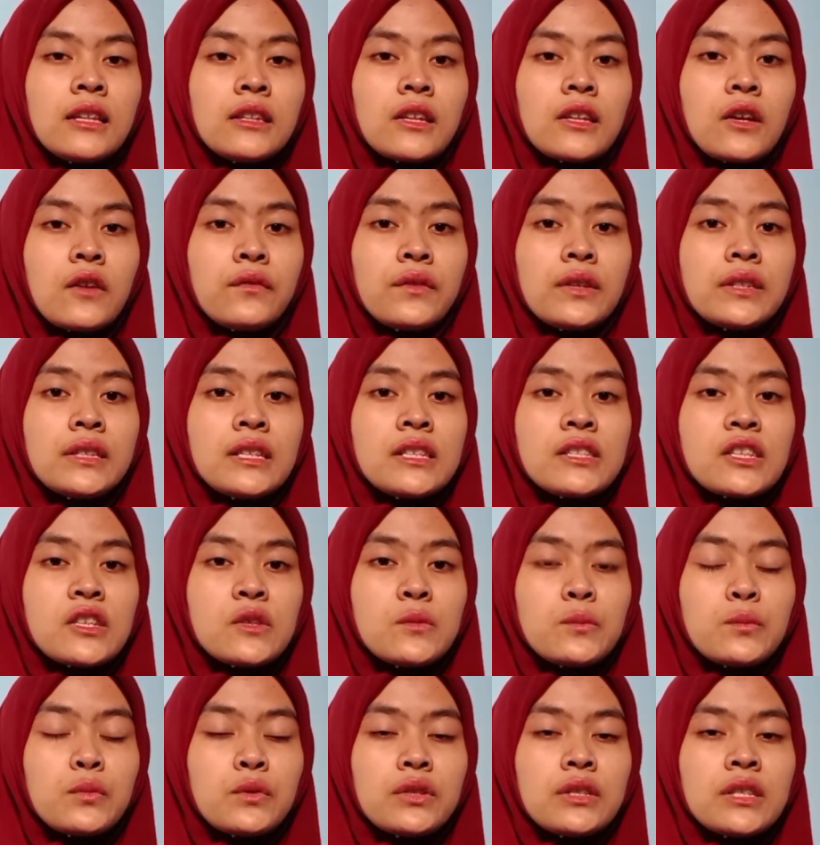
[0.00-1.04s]
though it is
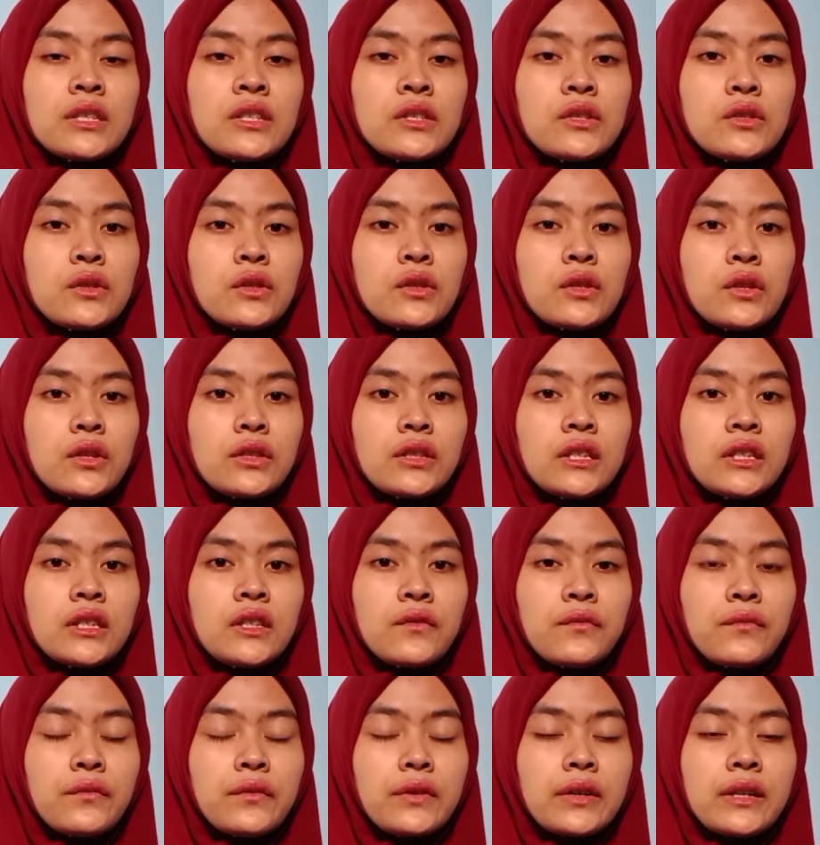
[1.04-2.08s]
important to note that
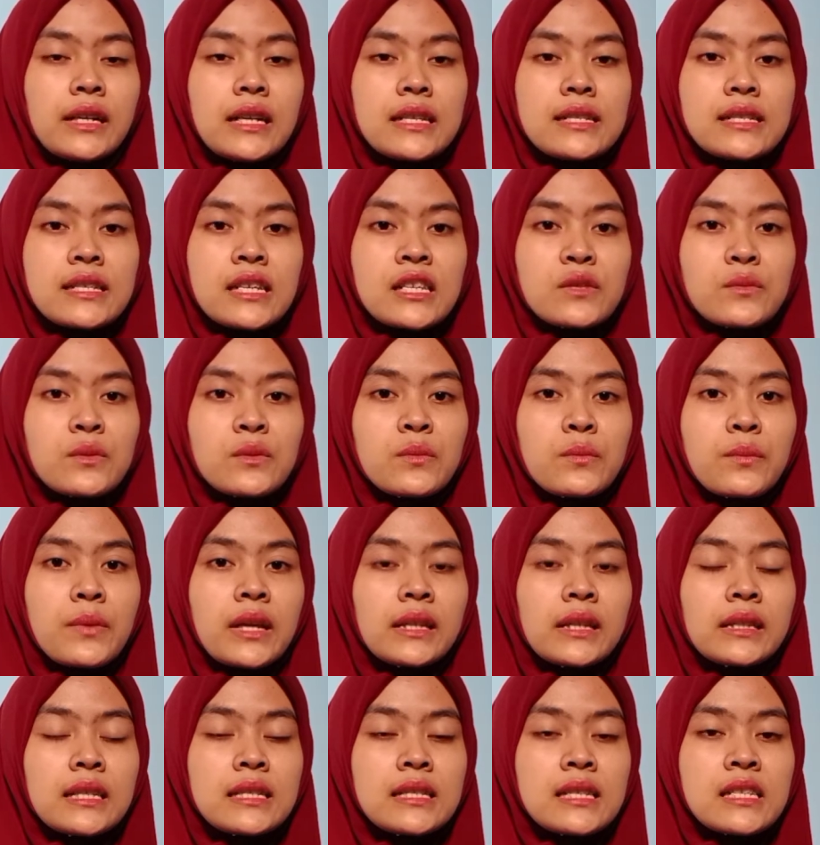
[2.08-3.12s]
different assessment
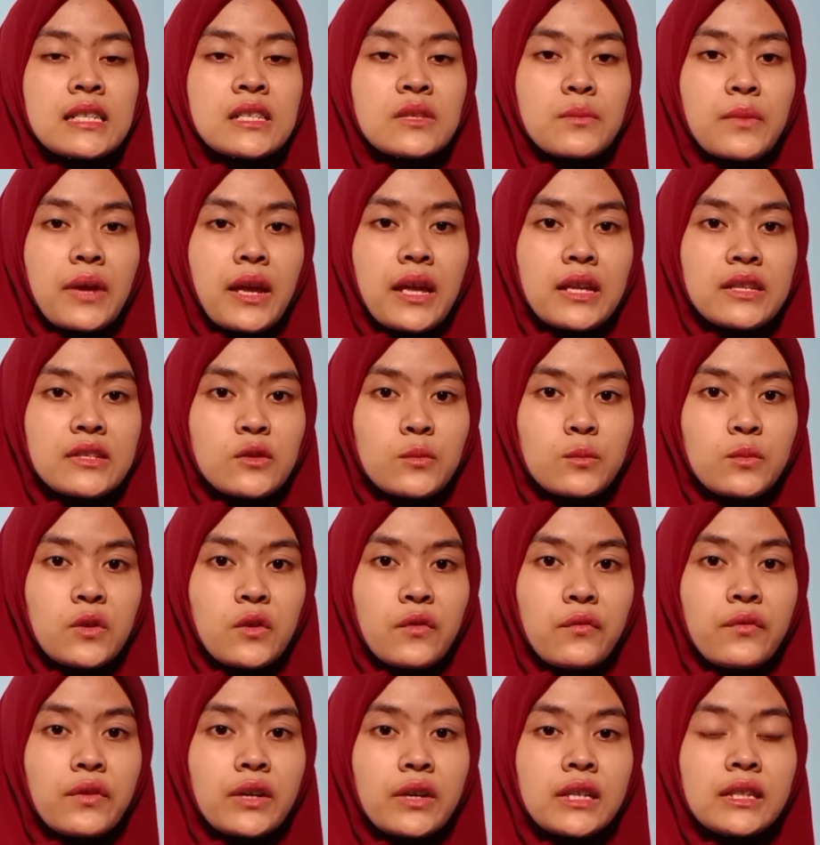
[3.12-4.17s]
practices may assume
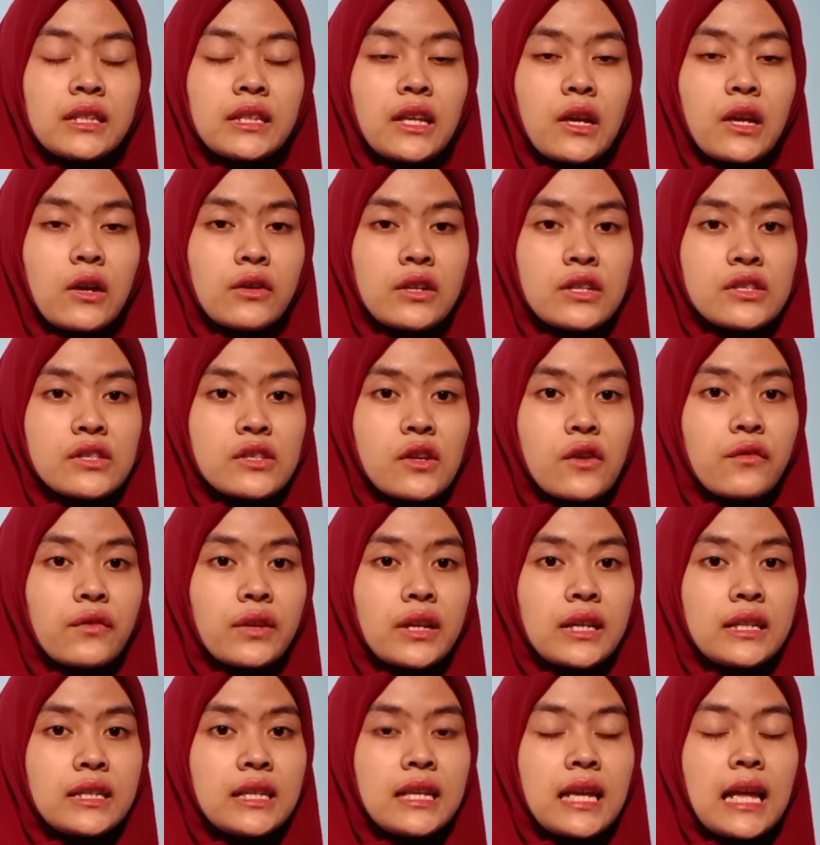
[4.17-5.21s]
different theories of
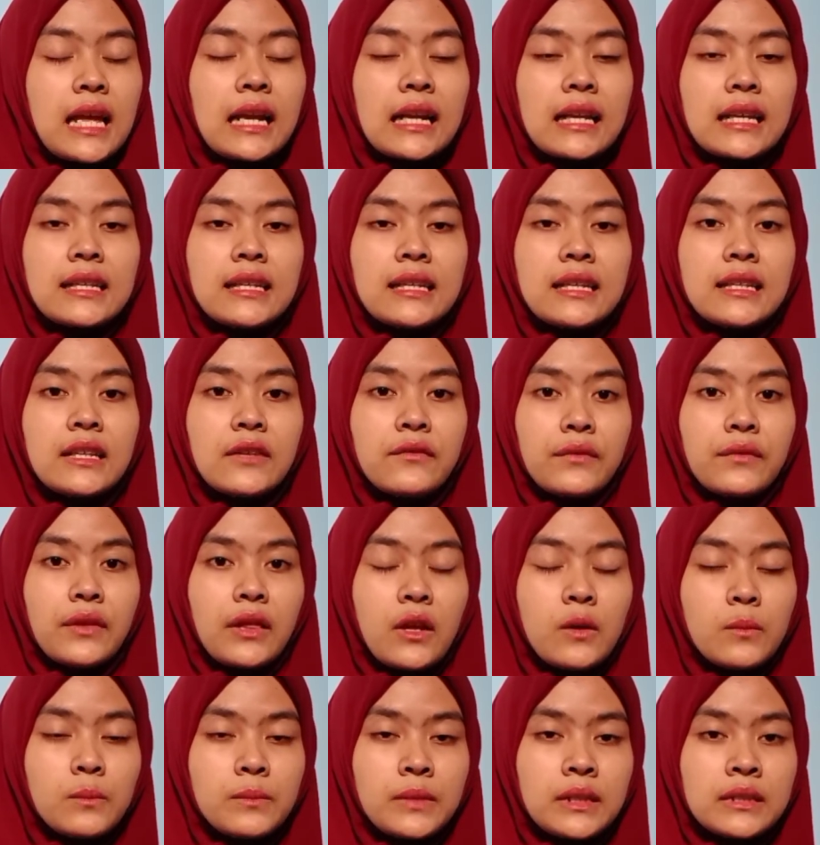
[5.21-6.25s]
reading and reading
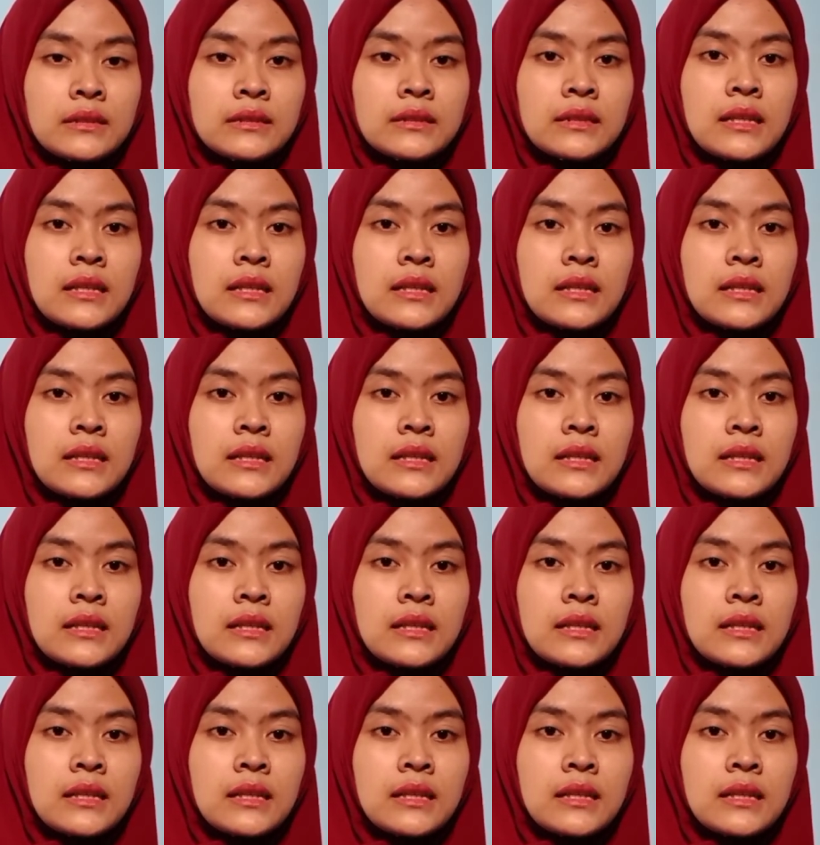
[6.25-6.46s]
development.